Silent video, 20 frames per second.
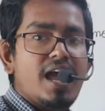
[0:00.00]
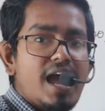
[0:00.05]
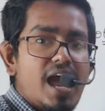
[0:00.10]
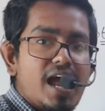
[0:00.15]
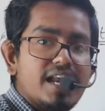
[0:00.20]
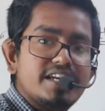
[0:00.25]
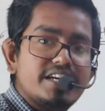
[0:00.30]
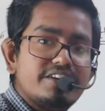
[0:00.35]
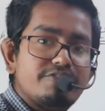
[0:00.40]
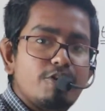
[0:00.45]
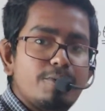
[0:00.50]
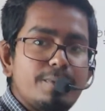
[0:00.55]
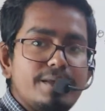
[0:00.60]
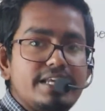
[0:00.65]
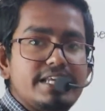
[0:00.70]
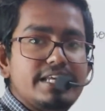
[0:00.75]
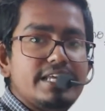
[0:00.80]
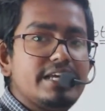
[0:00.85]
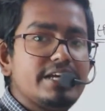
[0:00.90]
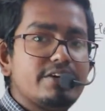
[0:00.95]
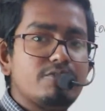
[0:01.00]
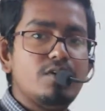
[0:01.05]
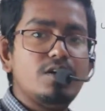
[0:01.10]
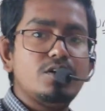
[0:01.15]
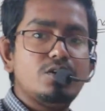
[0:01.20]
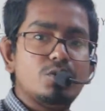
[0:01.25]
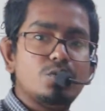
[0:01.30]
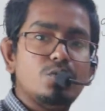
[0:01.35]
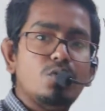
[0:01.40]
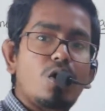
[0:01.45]
and it will be
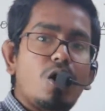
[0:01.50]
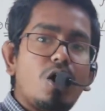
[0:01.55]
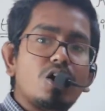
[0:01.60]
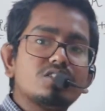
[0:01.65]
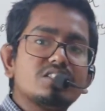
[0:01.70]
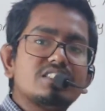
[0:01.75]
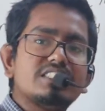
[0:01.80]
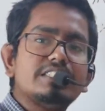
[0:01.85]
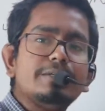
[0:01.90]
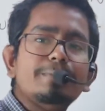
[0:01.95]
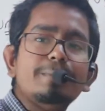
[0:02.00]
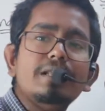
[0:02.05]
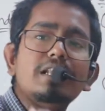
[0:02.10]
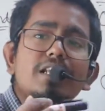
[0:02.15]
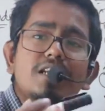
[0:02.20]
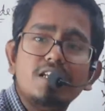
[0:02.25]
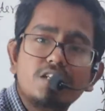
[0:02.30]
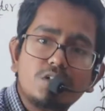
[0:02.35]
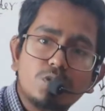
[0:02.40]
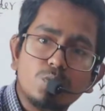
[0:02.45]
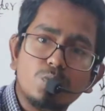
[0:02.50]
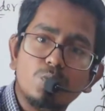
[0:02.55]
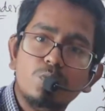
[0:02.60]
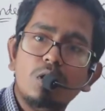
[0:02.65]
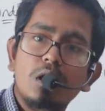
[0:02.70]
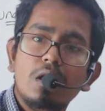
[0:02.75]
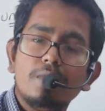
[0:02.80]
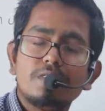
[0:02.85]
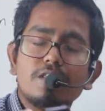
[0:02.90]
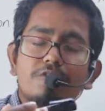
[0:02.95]
equal to or similar
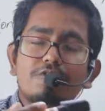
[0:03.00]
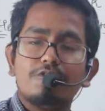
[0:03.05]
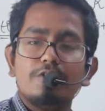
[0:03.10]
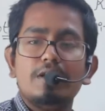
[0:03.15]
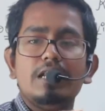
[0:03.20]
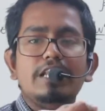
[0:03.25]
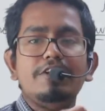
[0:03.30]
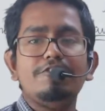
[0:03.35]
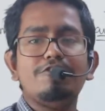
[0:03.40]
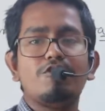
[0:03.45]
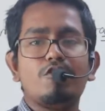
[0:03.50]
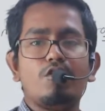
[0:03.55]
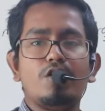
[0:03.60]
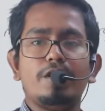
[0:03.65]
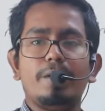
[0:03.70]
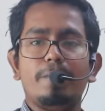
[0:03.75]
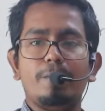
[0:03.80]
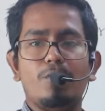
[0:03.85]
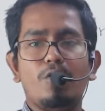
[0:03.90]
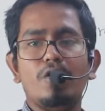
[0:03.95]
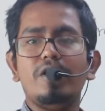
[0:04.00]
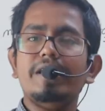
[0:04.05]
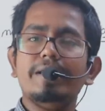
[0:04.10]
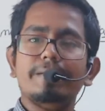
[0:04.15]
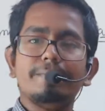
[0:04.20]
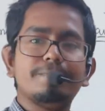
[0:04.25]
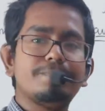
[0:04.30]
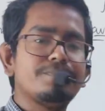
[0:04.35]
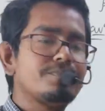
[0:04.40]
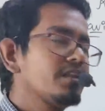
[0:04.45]
to the freely falling body.